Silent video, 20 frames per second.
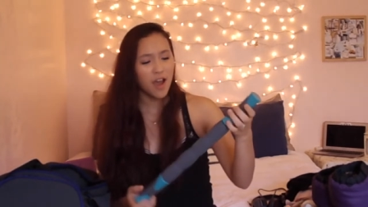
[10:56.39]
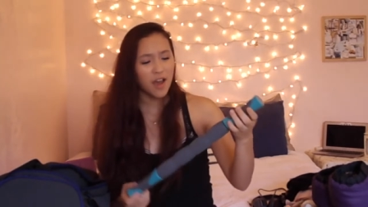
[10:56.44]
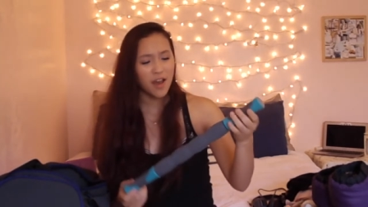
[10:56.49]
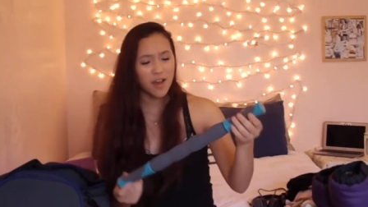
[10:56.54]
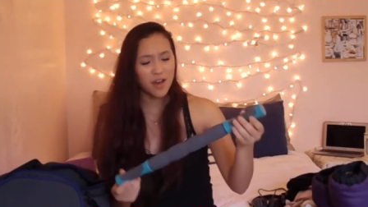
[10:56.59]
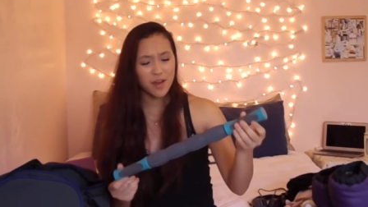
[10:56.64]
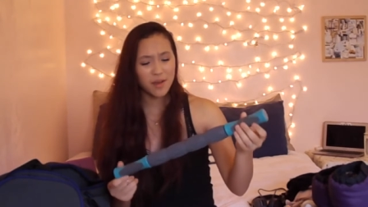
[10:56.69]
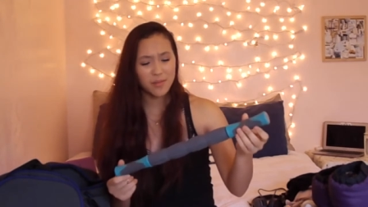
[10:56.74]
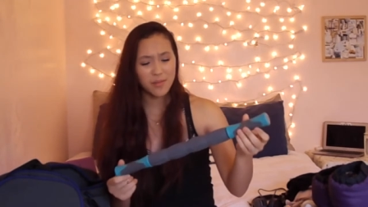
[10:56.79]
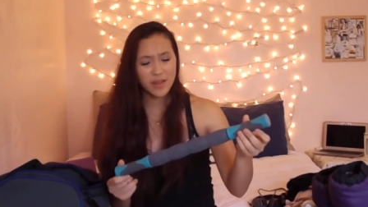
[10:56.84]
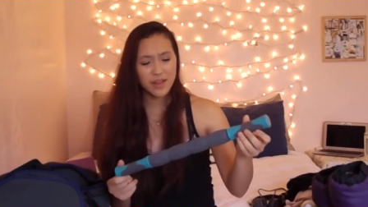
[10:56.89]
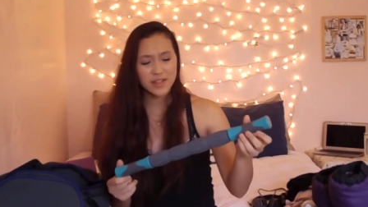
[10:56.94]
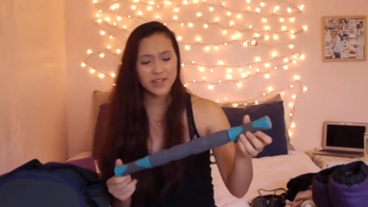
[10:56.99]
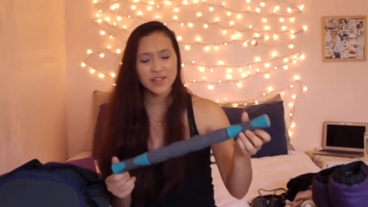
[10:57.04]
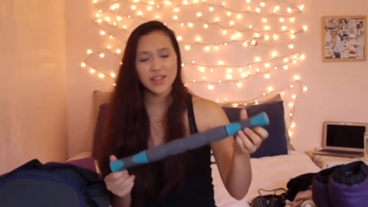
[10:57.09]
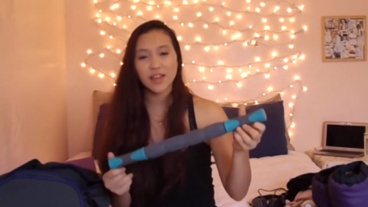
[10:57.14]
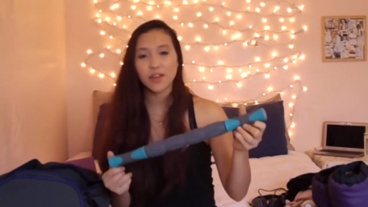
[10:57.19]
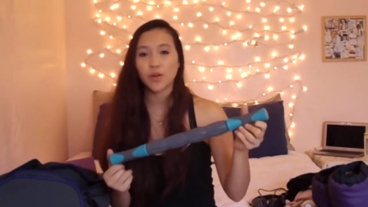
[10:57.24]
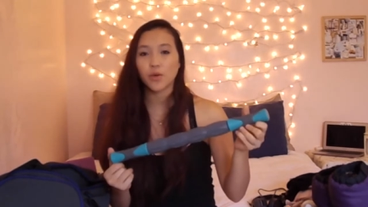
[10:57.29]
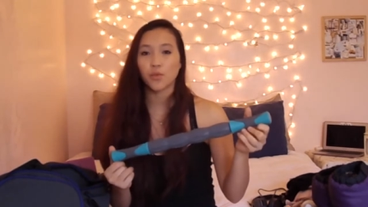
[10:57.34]
Um,
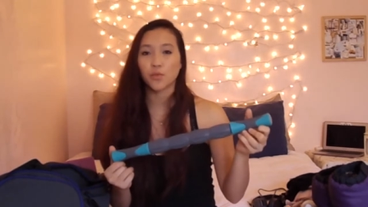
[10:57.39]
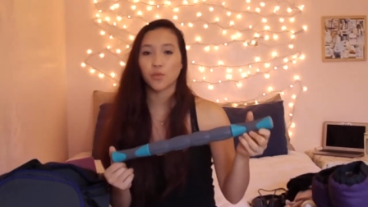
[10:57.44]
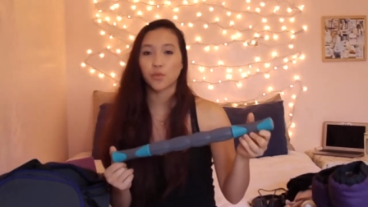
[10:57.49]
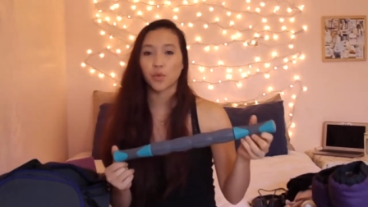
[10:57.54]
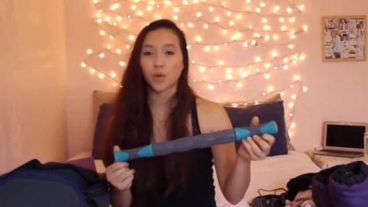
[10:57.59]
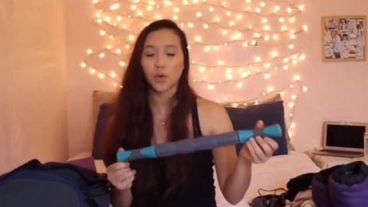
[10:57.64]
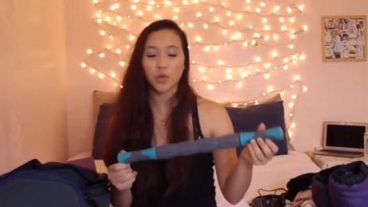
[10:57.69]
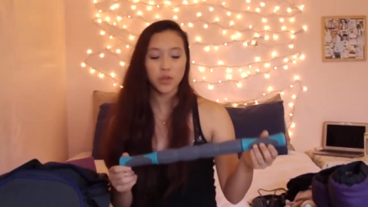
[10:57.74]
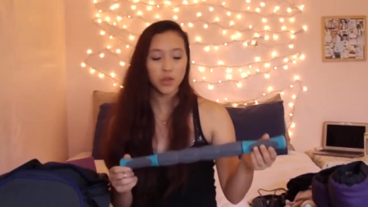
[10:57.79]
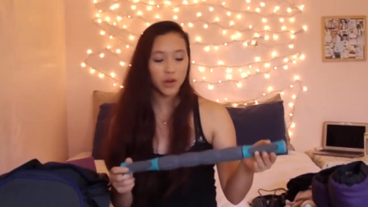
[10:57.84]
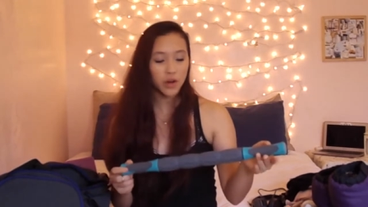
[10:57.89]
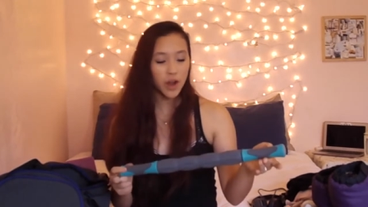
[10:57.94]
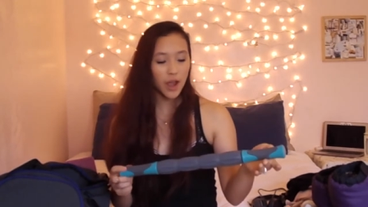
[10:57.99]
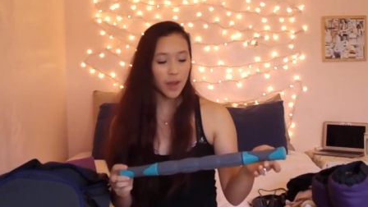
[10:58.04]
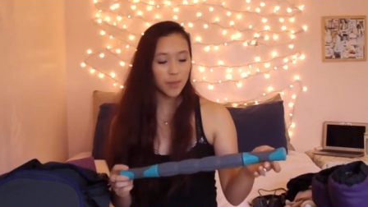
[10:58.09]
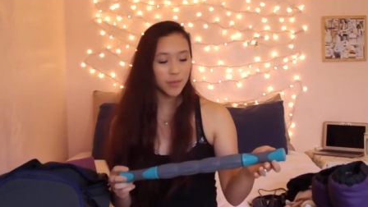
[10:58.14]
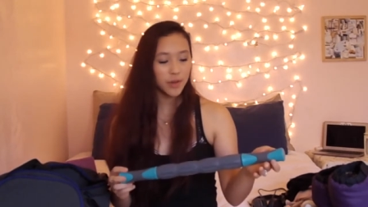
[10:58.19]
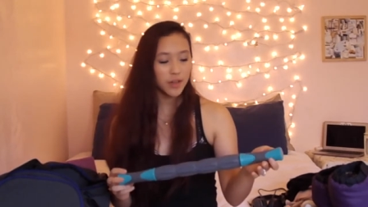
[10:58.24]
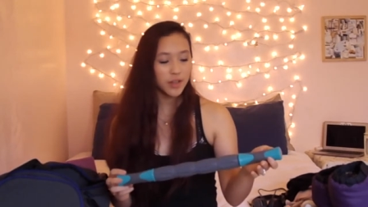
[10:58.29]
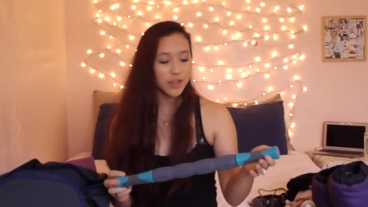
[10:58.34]
it's like a roller.
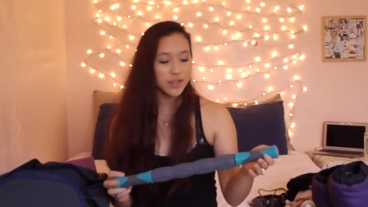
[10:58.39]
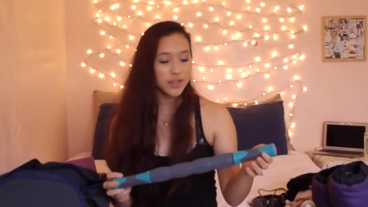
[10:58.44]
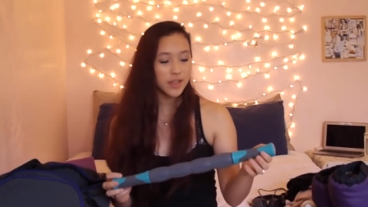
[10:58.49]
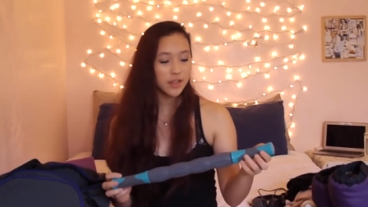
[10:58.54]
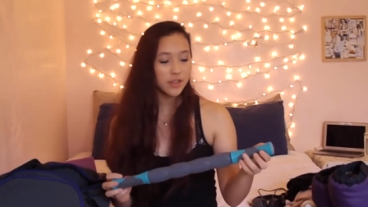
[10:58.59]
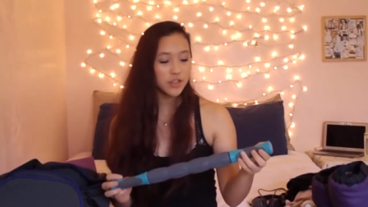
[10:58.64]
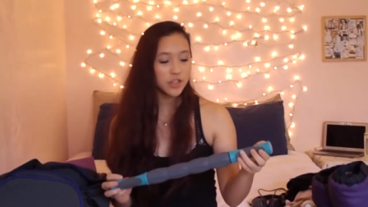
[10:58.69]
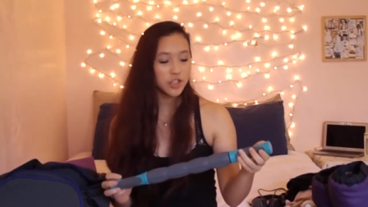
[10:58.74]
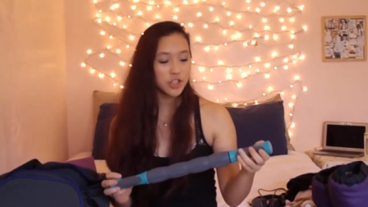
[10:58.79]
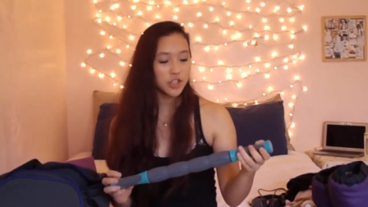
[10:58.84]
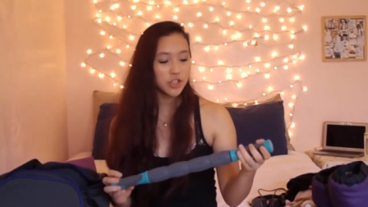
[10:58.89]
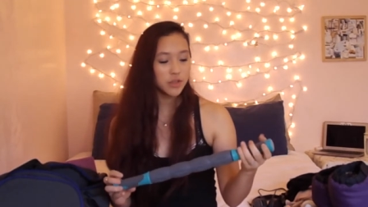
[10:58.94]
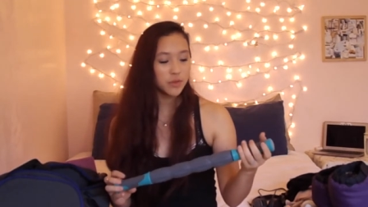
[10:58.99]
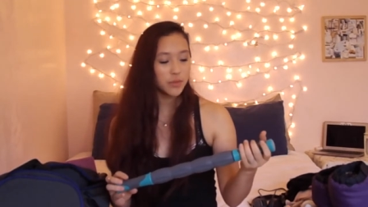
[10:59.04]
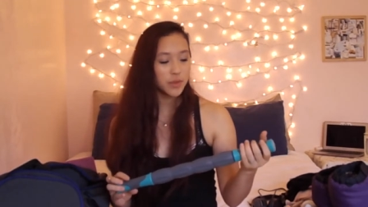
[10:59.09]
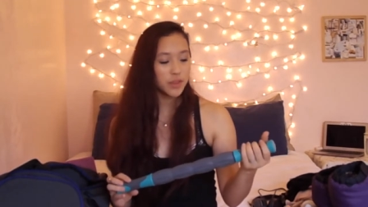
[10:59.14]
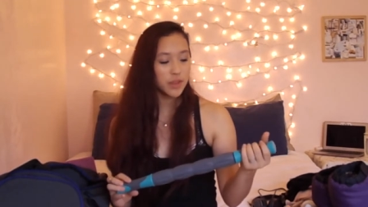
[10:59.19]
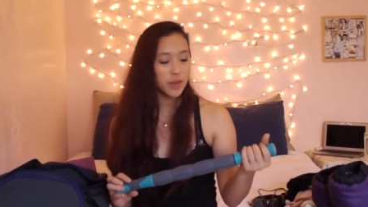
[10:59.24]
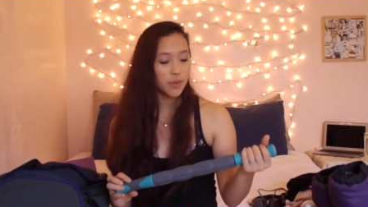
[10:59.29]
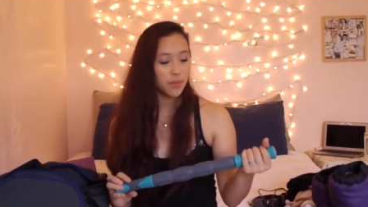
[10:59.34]
I'm not exactly sure
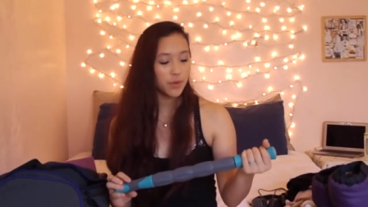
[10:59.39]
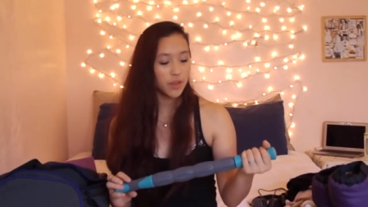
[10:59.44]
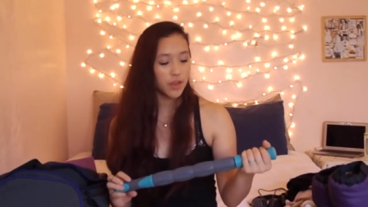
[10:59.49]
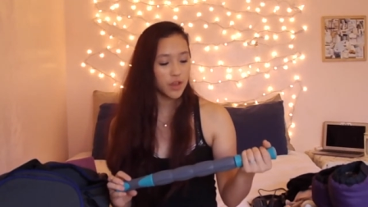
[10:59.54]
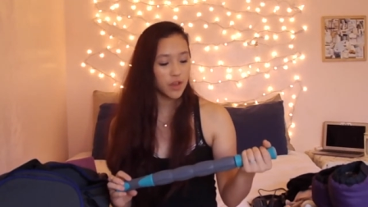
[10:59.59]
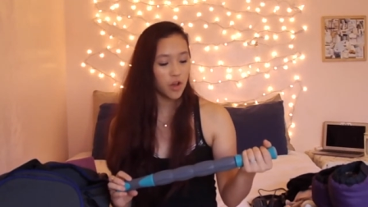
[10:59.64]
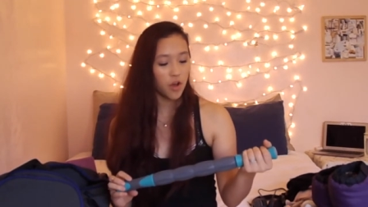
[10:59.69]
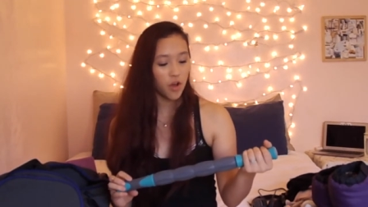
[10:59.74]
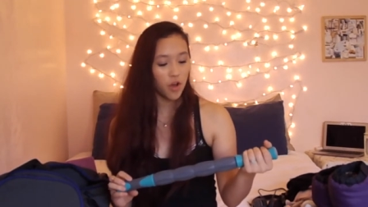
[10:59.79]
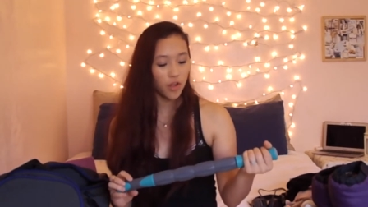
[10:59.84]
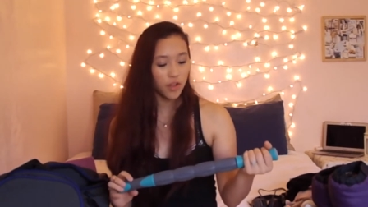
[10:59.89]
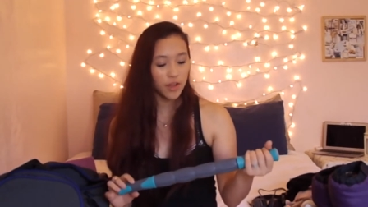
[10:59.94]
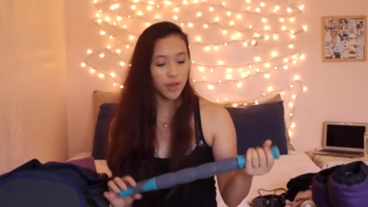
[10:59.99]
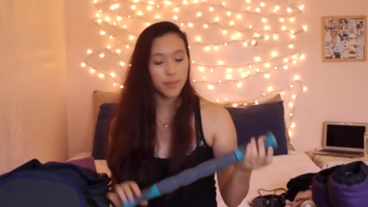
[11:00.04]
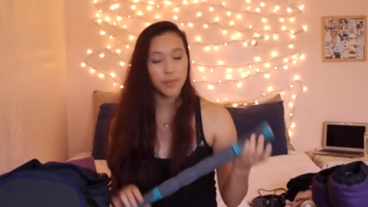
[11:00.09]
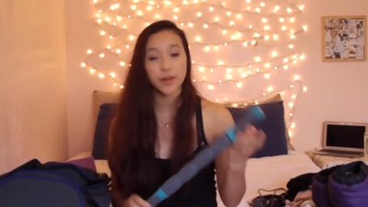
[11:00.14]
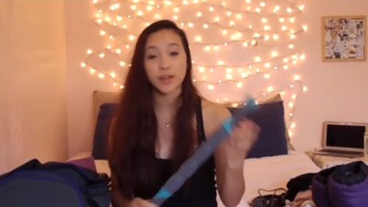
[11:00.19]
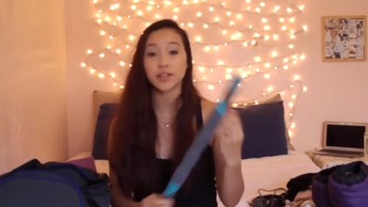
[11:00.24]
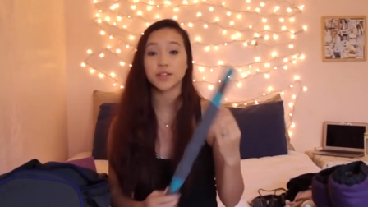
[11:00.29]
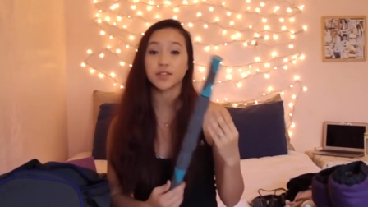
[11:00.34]
what they really call it,
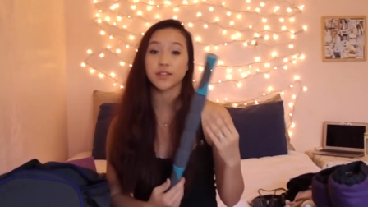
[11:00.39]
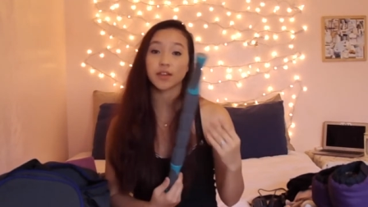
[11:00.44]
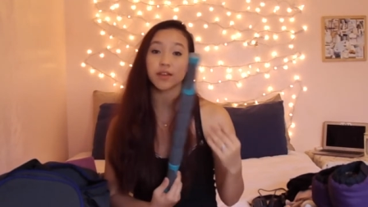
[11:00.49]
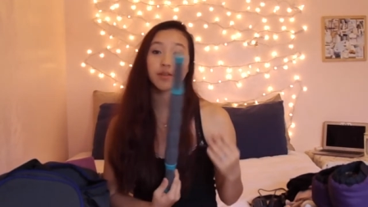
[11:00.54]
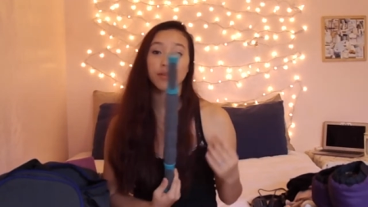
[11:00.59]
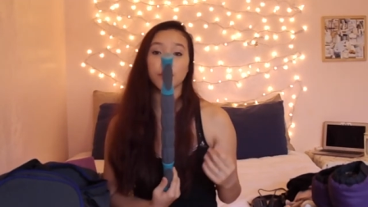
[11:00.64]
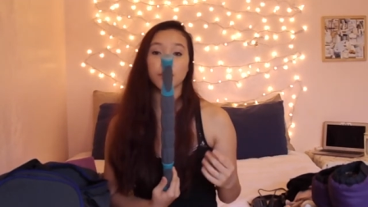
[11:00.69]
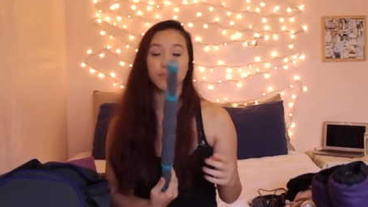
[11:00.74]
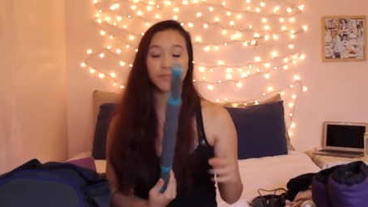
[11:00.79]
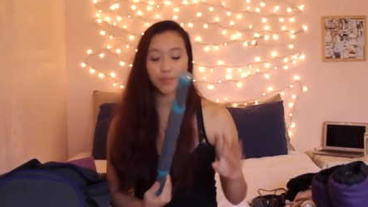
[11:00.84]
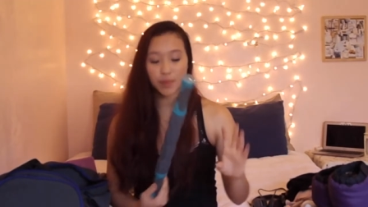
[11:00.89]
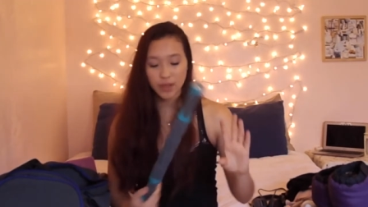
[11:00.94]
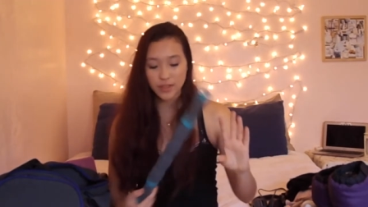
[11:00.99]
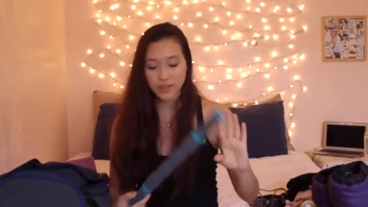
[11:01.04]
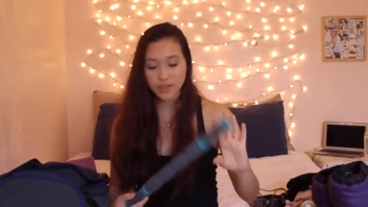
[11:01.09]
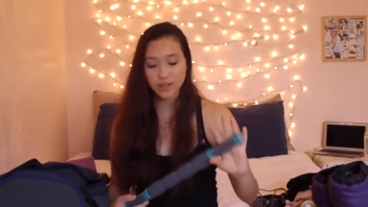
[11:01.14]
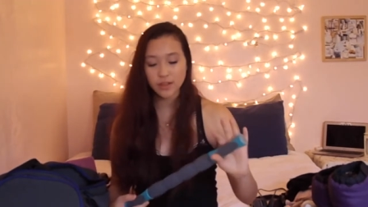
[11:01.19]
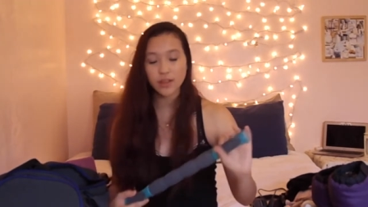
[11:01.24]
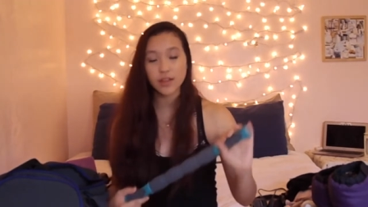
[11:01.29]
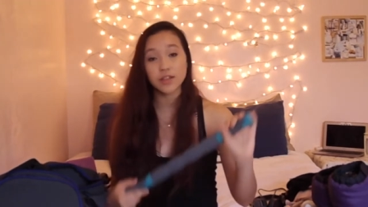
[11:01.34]
but it's a
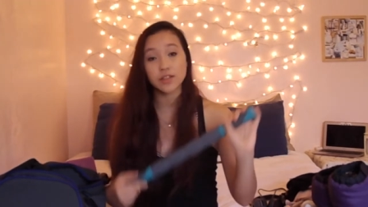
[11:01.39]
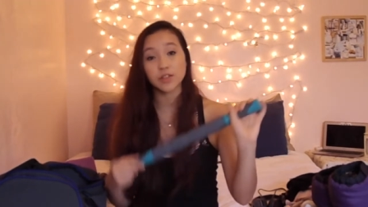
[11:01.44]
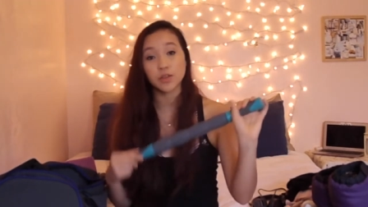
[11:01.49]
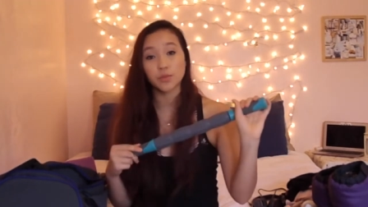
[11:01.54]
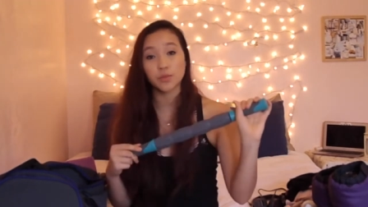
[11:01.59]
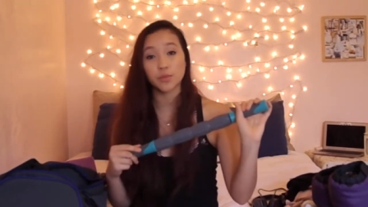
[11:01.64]
basically it's a